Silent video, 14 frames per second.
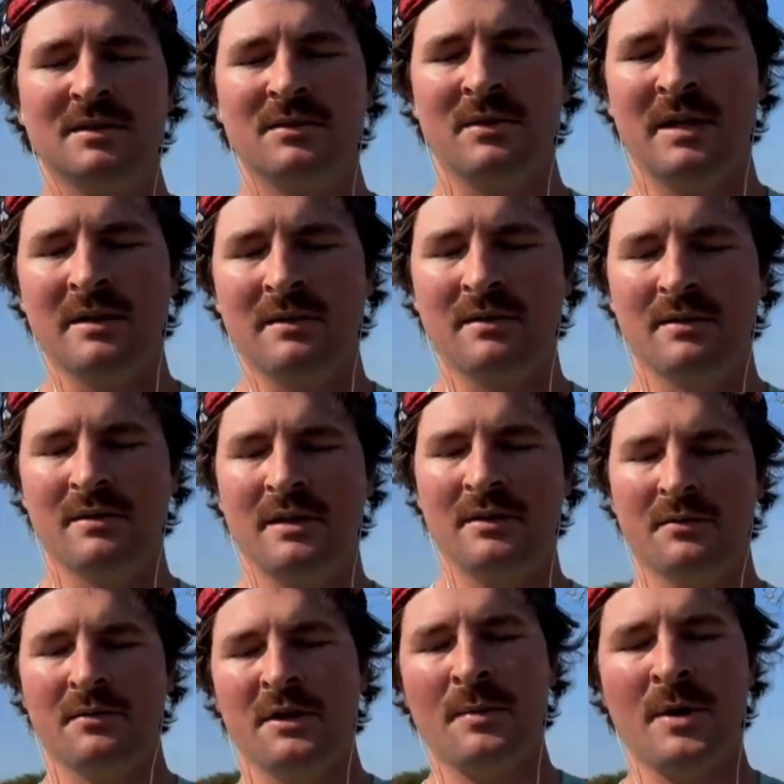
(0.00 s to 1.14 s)
I
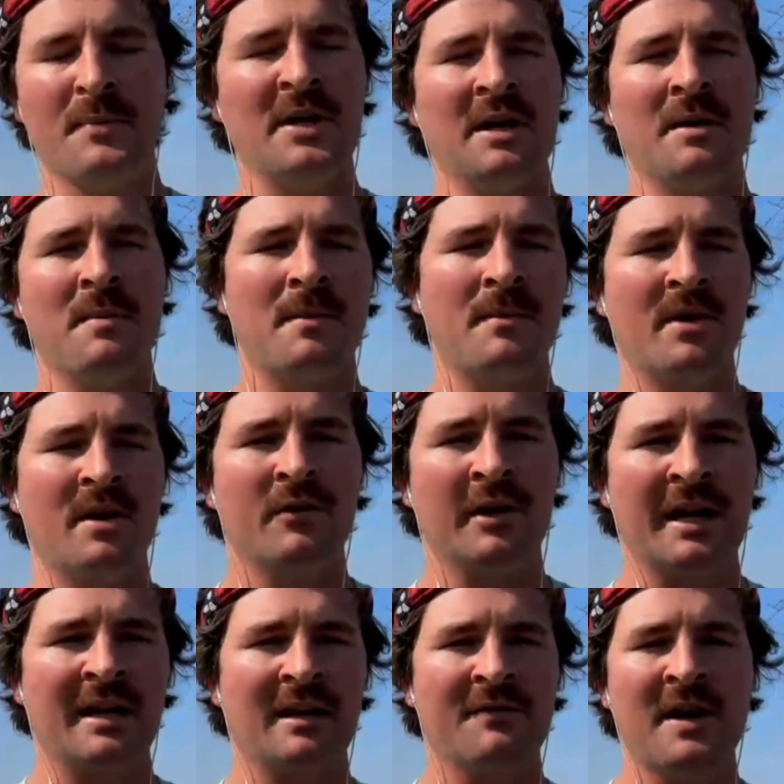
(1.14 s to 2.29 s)
think about being a member of
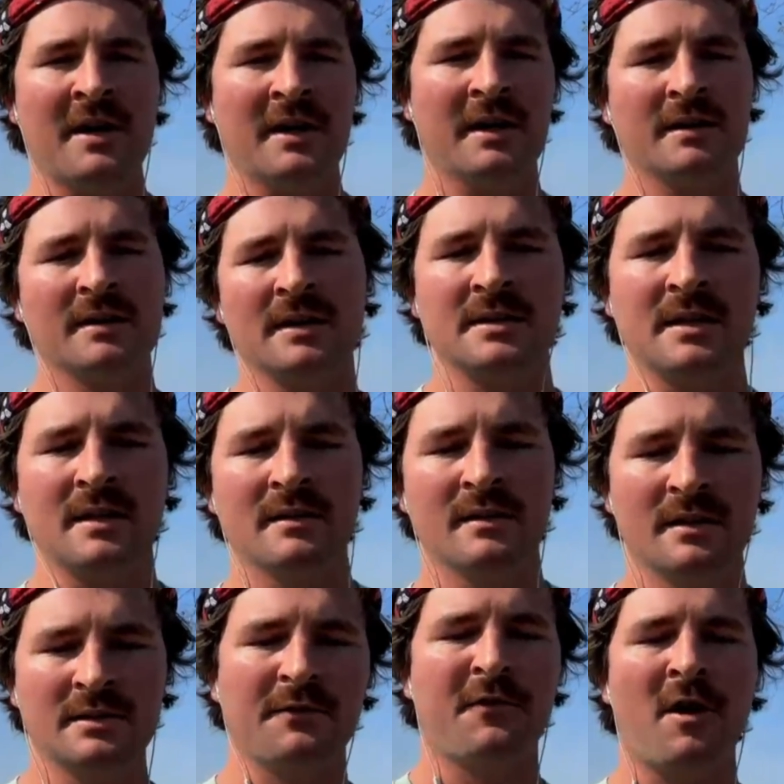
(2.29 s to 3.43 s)
Organic Valley as
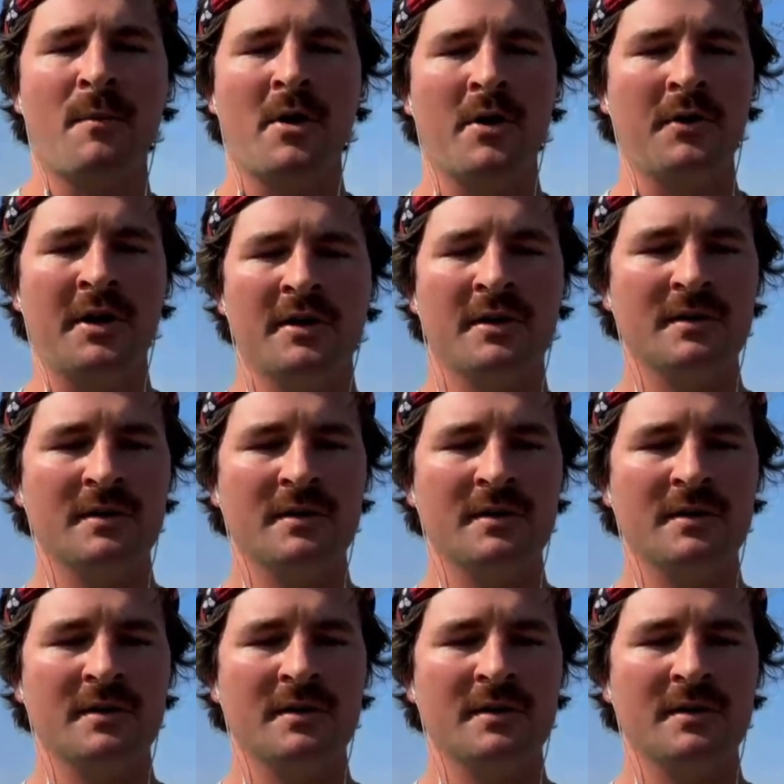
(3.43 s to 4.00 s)
a farmer owner.